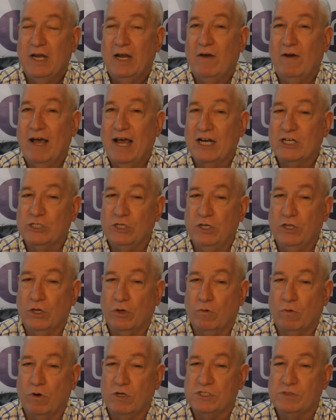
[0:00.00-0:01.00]
Now, actually,
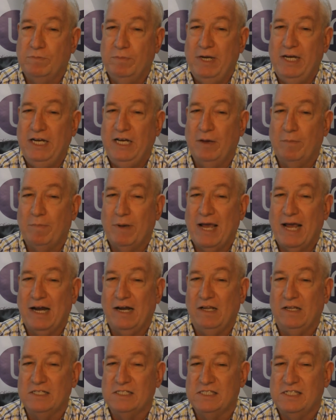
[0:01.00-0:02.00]
the cross media
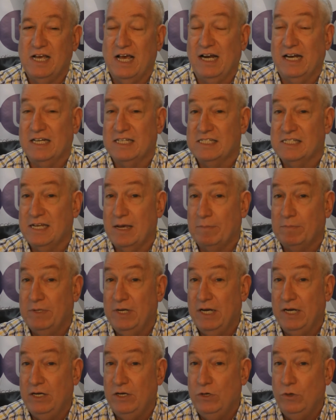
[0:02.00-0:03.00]
panel is not
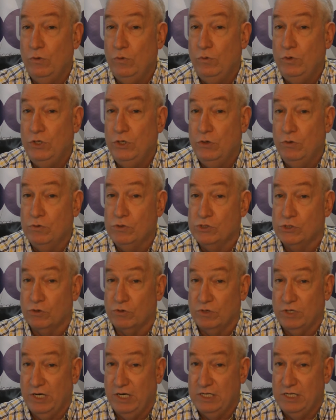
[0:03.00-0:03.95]
accepting new users.